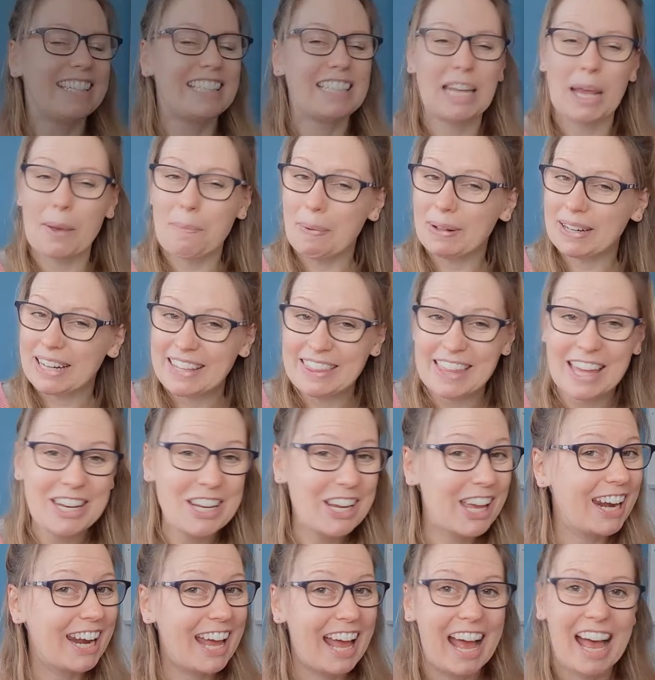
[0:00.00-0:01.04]
Typically, then
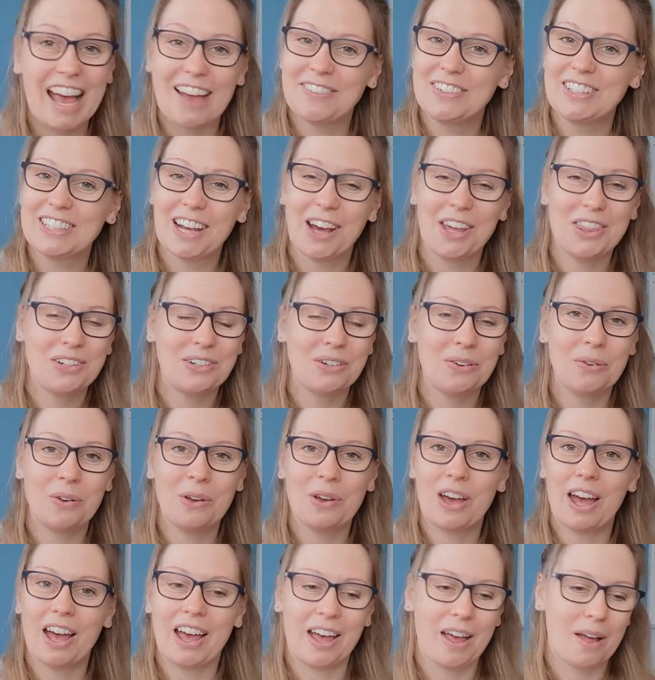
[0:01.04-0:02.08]
you're going to have to go
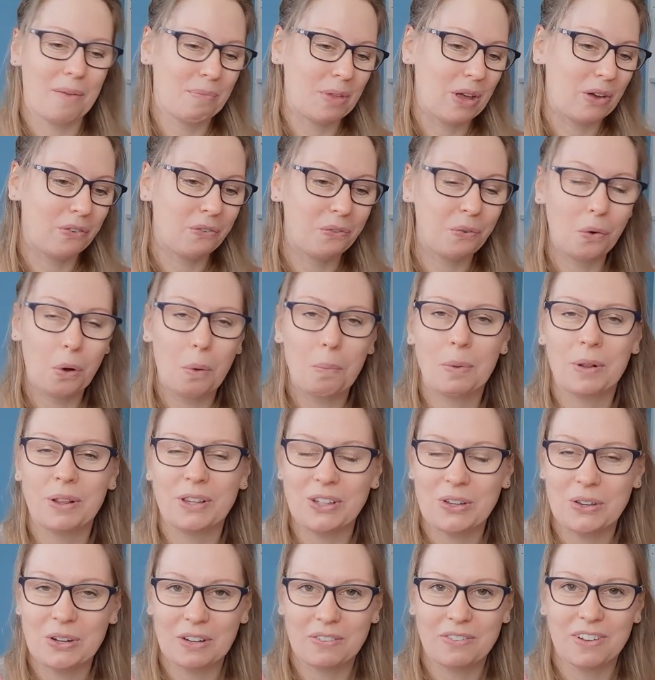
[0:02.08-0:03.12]
through a formal
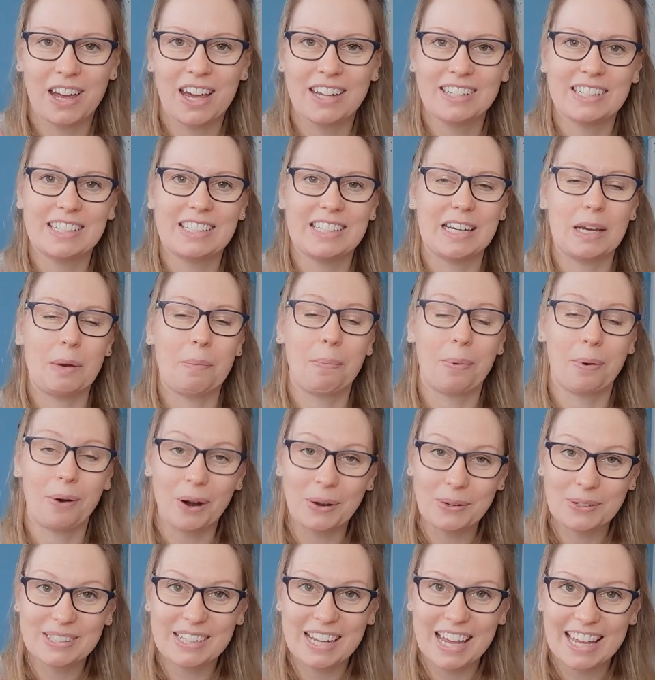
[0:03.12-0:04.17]
university
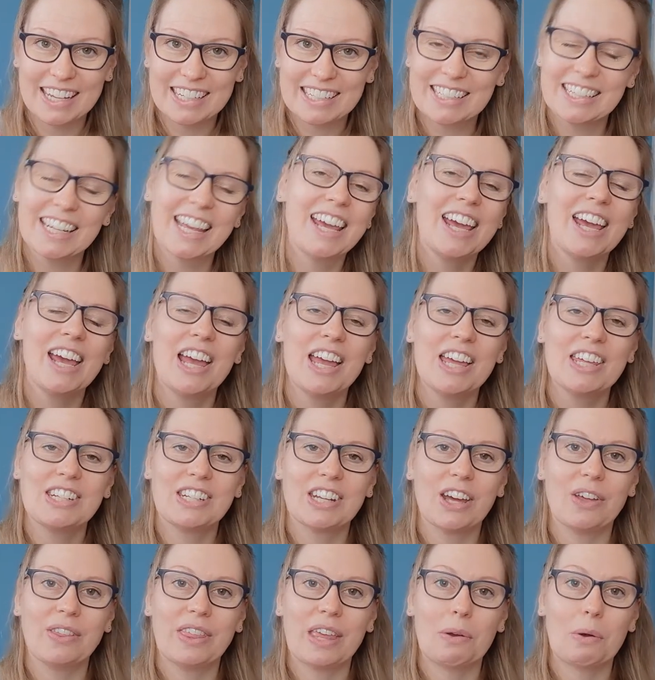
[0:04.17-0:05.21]
process.
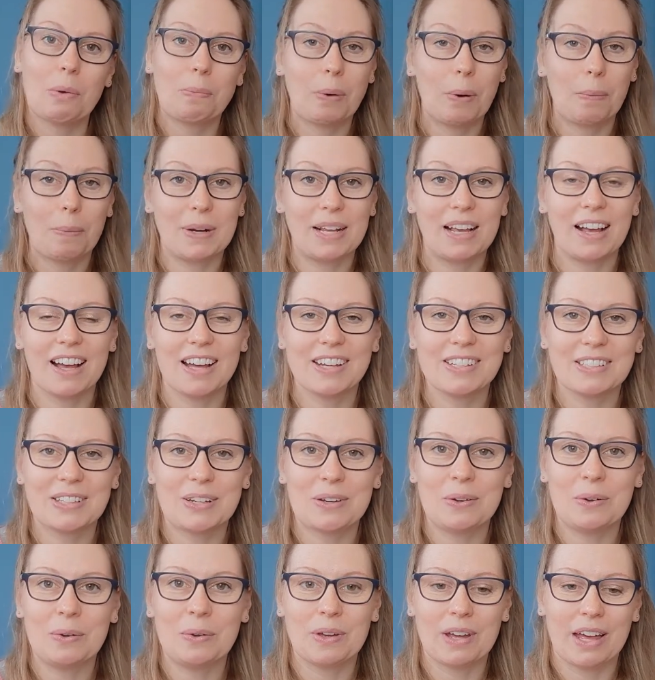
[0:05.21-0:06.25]
So they will probably ask
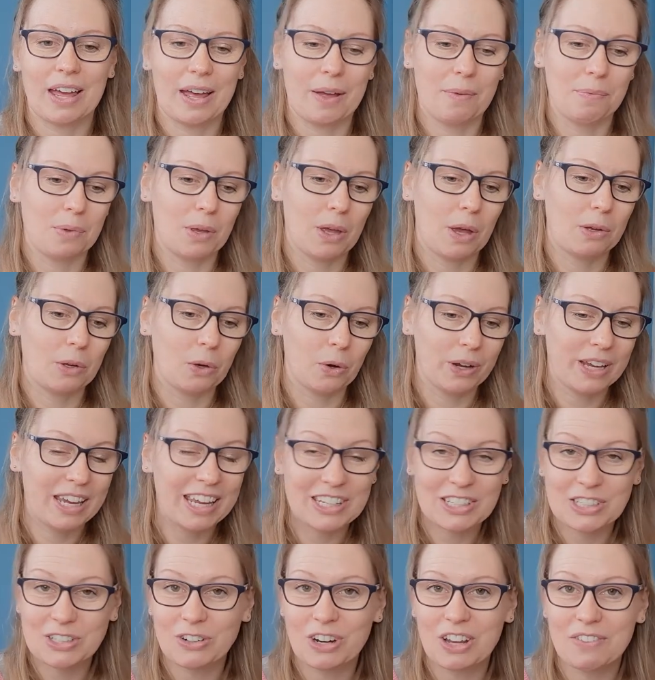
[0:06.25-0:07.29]
you your
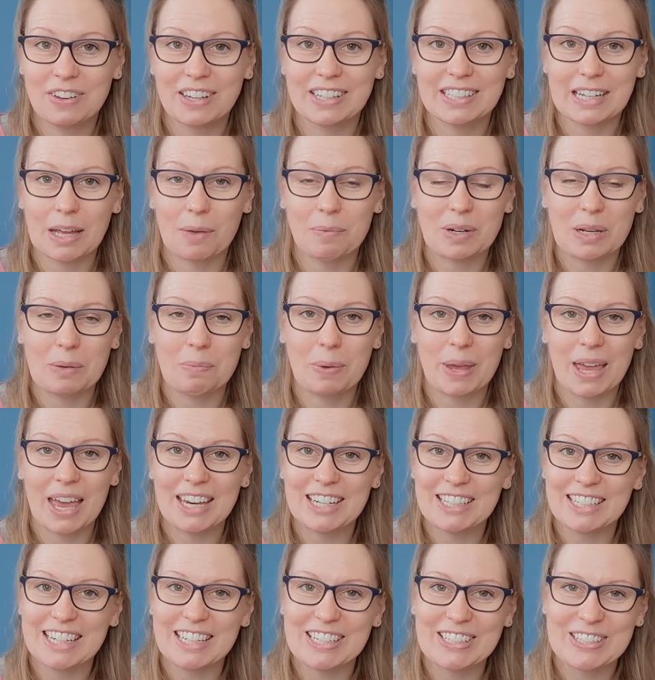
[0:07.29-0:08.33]
history of examining
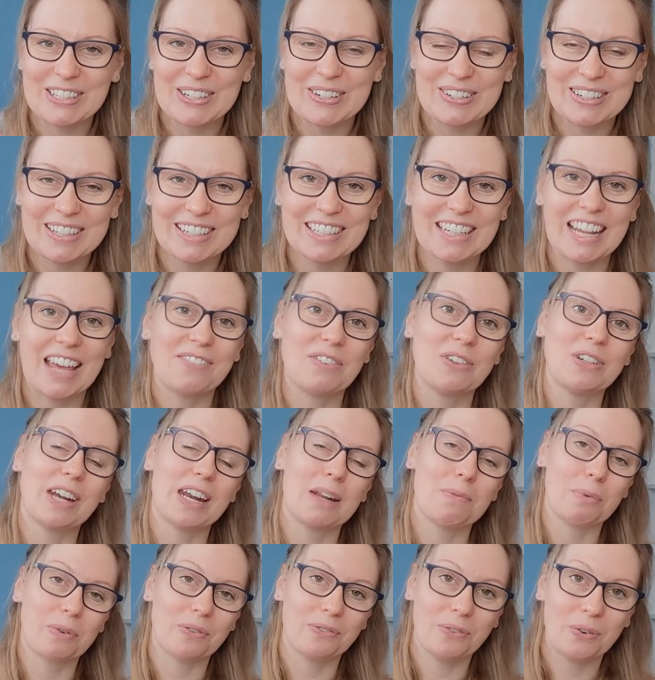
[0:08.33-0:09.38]
PhD students. Have you
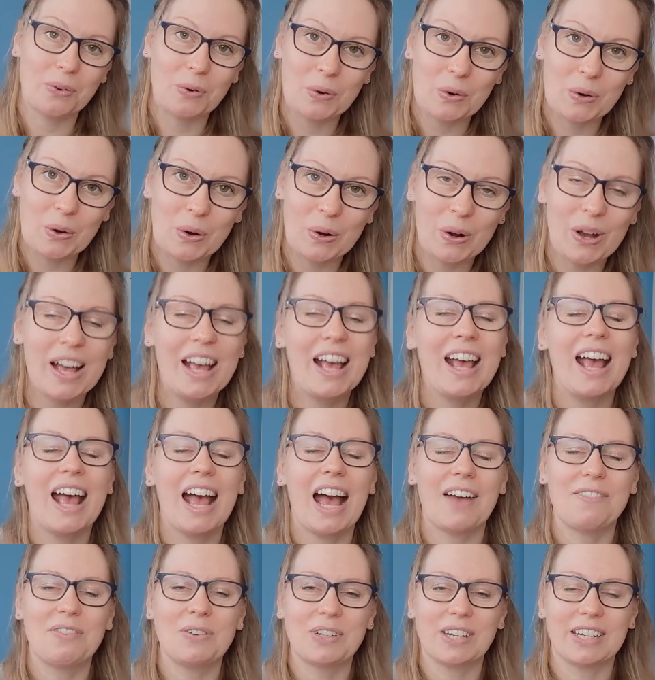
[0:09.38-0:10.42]
done it before?
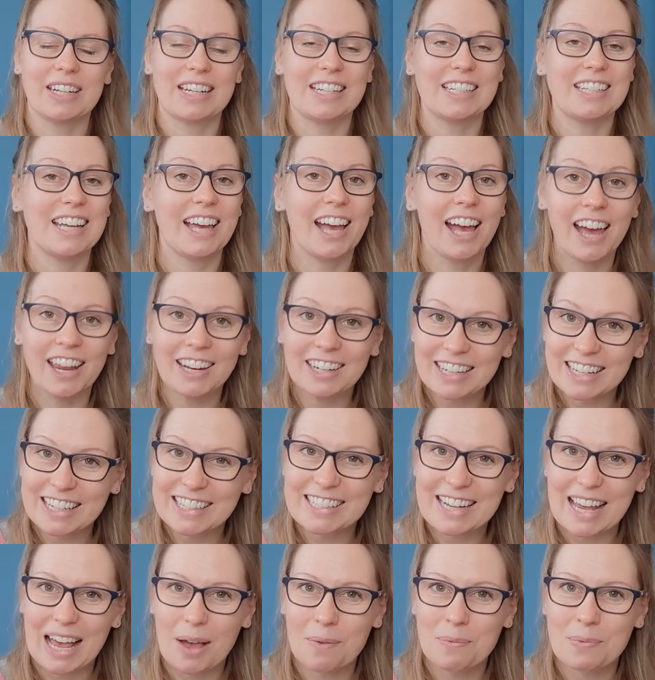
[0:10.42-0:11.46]
Have you done internal
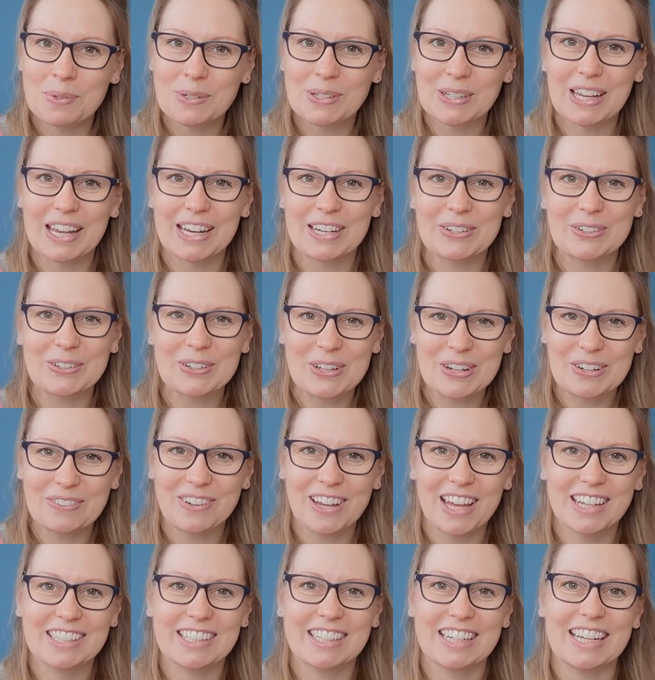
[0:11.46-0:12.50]
exams at your
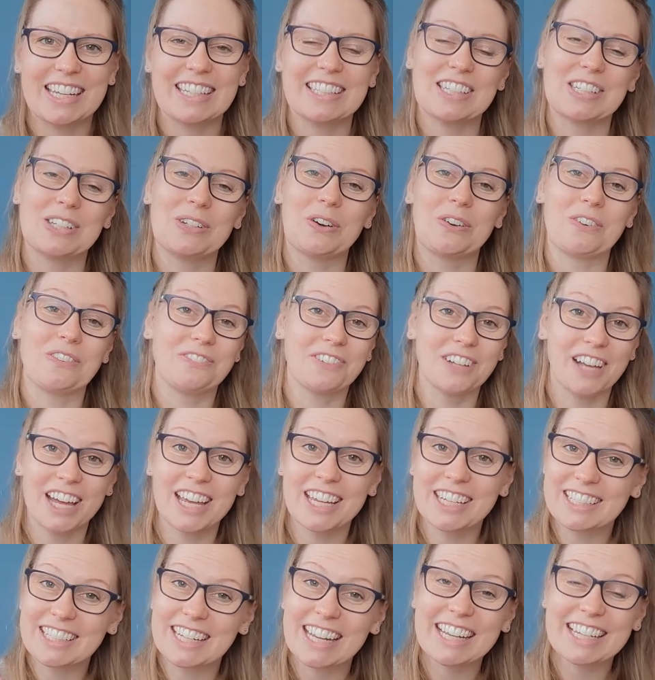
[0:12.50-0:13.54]
university? Is this your
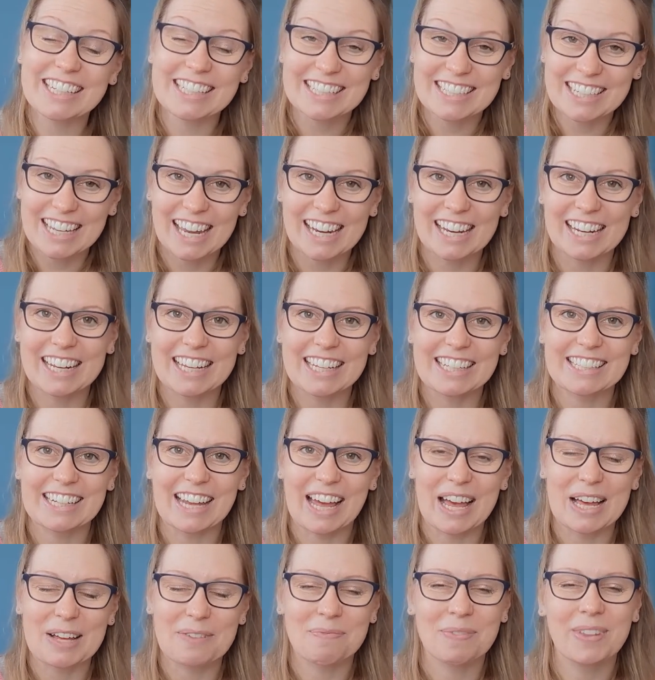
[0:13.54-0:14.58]
first external
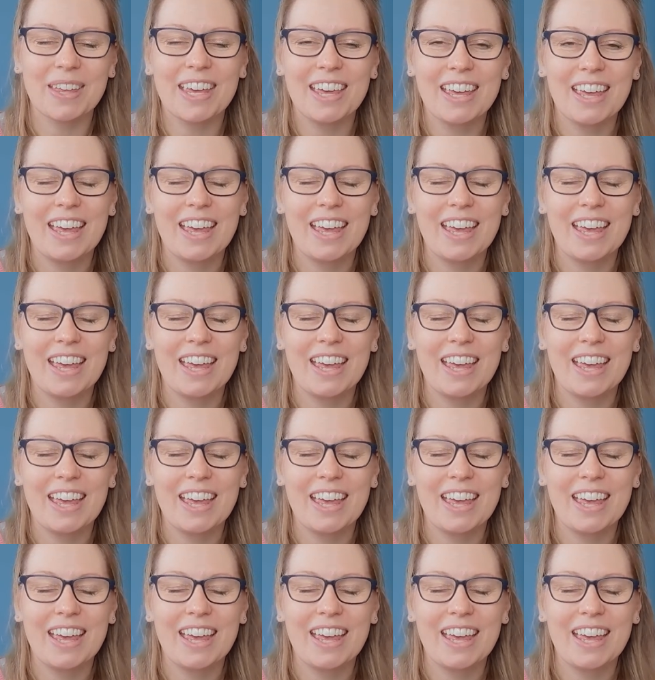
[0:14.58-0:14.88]
exam?